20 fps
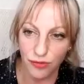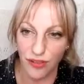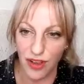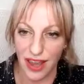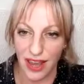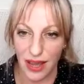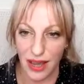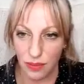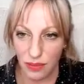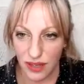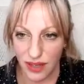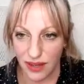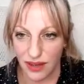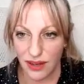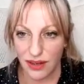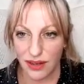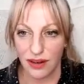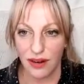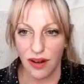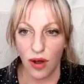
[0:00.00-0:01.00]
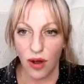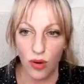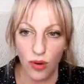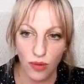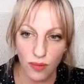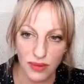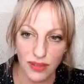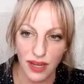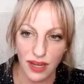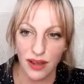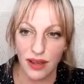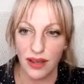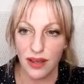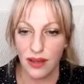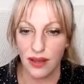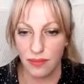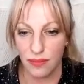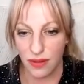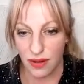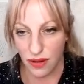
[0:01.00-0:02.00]
family, home
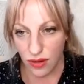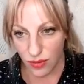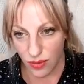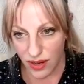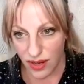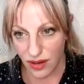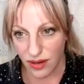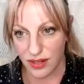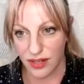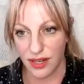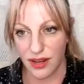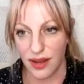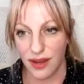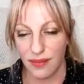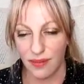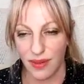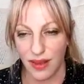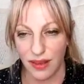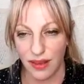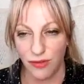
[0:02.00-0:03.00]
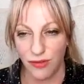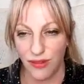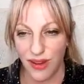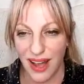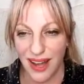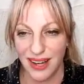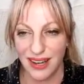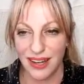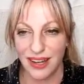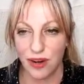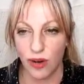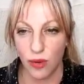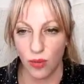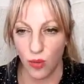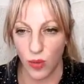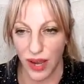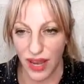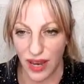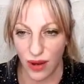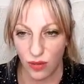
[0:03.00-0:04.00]
time, career time, like finding
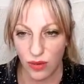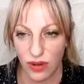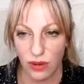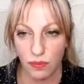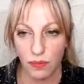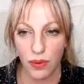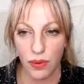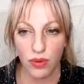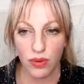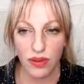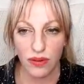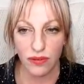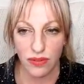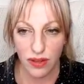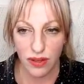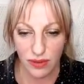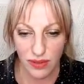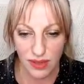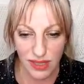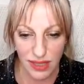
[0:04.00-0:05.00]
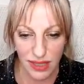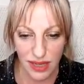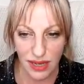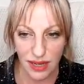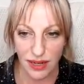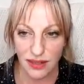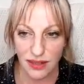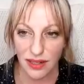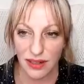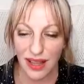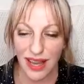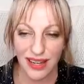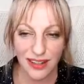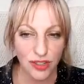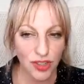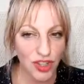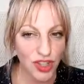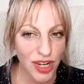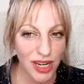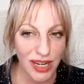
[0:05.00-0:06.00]
your way with both of those things. A
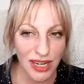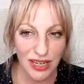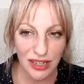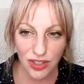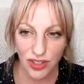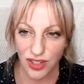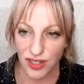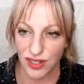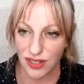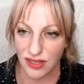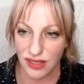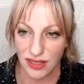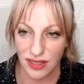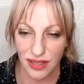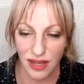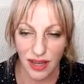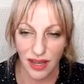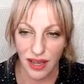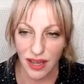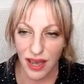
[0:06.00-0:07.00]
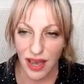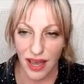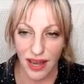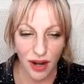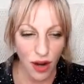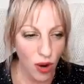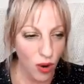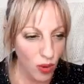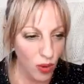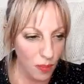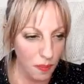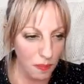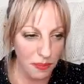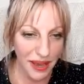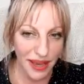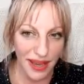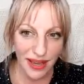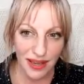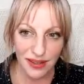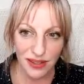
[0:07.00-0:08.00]
lot of changes at home
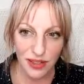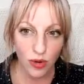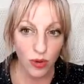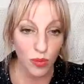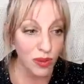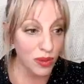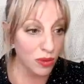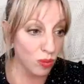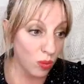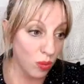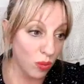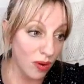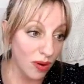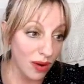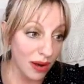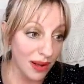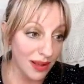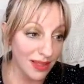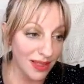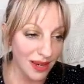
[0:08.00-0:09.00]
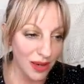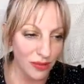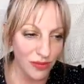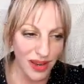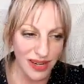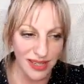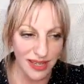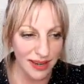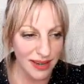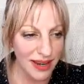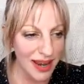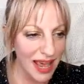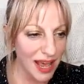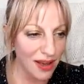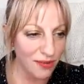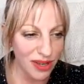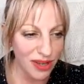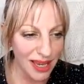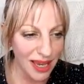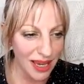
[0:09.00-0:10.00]
base or with work that you've had to
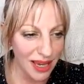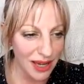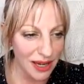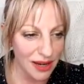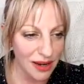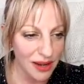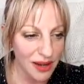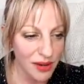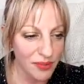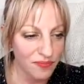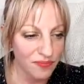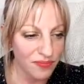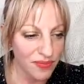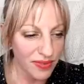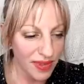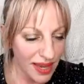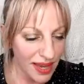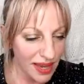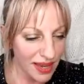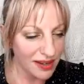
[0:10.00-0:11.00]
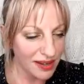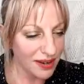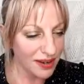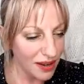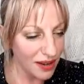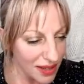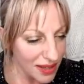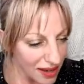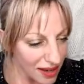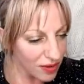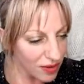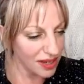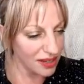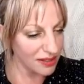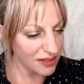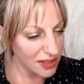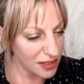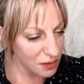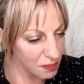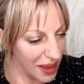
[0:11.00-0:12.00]
navigate, and kind of
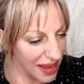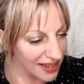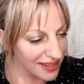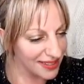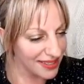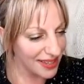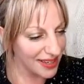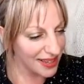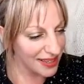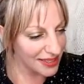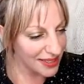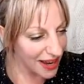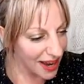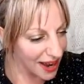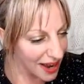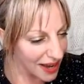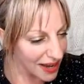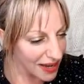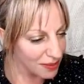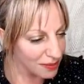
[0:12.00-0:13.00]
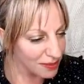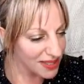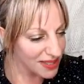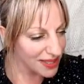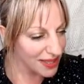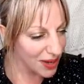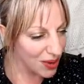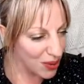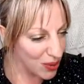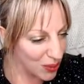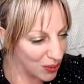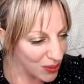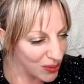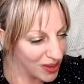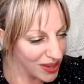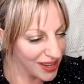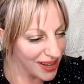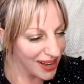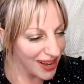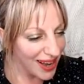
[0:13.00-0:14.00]
unexpected at times.
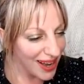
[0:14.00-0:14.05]
So,